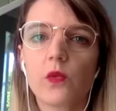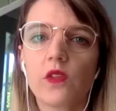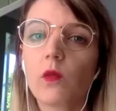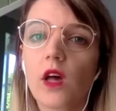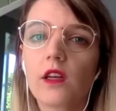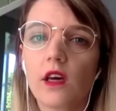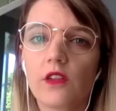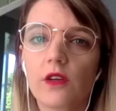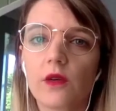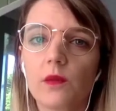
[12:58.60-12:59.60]
with one
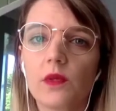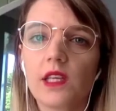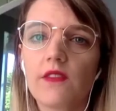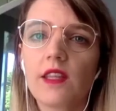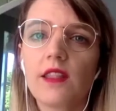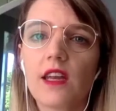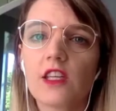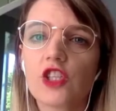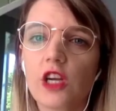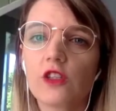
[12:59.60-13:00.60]
another, believing that
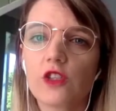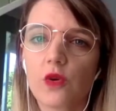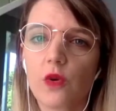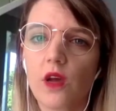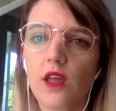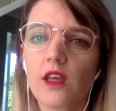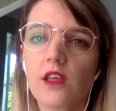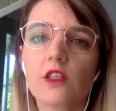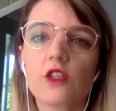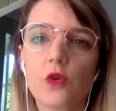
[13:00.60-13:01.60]
a shared joy
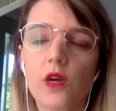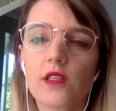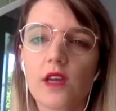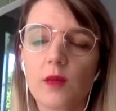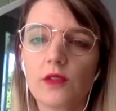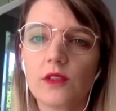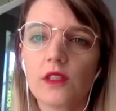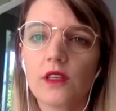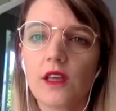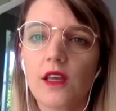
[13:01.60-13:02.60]
is a joy doubled.
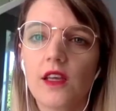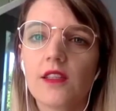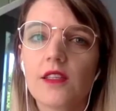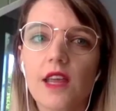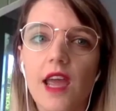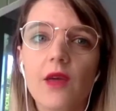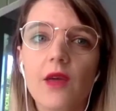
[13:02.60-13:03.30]
Today,